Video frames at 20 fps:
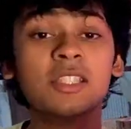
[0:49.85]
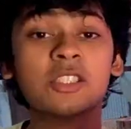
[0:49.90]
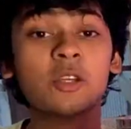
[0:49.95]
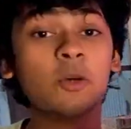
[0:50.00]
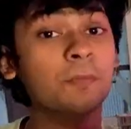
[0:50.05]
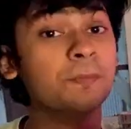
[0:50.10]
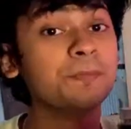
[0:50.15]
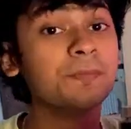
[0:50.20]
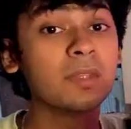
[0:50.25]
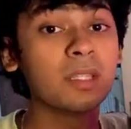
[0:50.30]

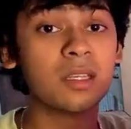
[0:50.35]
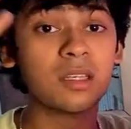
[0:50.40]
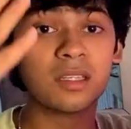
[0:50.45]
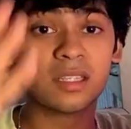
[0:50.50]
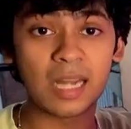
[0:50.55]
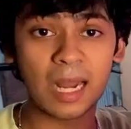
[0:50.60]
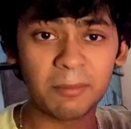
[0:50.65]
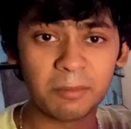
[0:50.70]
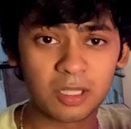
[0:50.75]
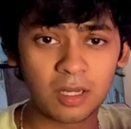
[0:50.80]
So
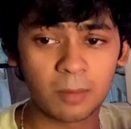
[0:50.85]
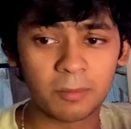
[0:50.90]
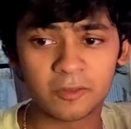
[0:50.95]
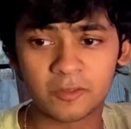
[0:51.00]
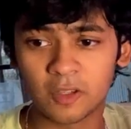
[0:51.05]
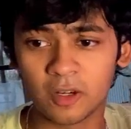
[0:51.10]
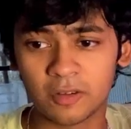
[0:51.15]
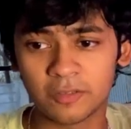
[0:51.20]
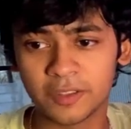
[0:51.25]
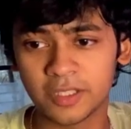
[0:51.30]
grab a cup
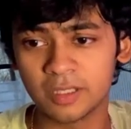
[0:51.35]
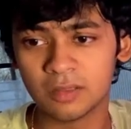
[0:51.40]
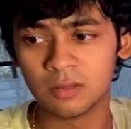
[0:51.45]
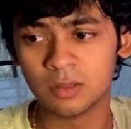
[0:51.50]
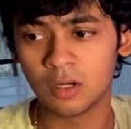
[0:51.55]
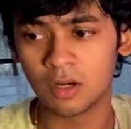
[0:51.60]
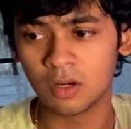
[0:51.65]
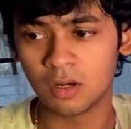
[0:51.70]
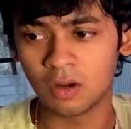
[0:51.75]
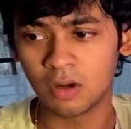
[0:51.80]
of coffee
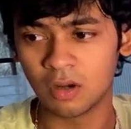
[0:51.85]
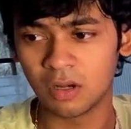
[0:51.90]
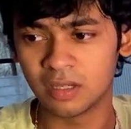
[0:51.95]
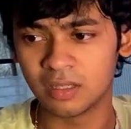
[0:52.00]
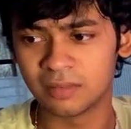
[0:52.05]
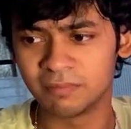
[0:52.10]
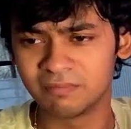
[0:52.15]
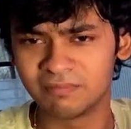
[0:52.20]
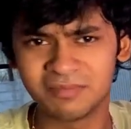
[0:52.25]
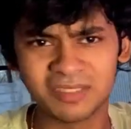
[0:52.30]

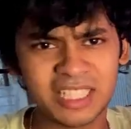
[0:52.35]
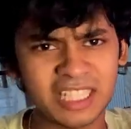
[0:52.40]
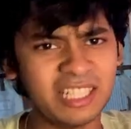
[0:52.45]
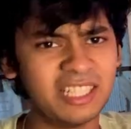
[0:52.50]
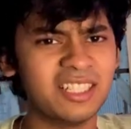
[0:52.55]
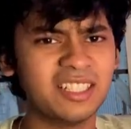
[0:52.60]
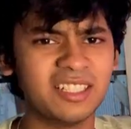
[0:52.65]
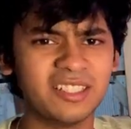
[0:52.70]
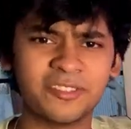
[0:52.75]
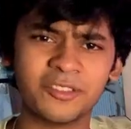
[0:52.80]
or
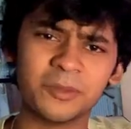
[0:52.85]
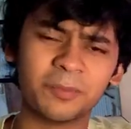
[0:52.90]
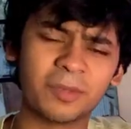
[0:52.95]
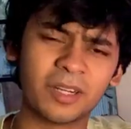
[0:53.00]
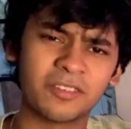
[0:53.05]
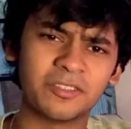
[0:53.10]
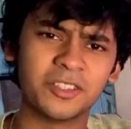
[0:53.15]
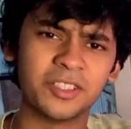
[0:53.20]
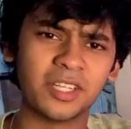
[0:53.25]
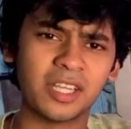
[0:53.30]
tea if you
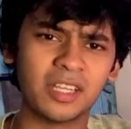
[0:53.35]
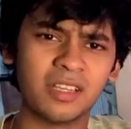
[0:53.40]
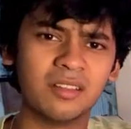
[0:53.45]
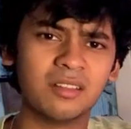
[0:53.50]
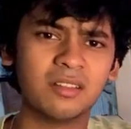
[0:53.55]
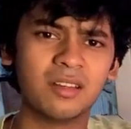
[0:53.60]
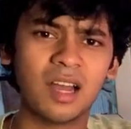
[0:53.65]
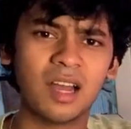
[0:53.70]
prefer tea.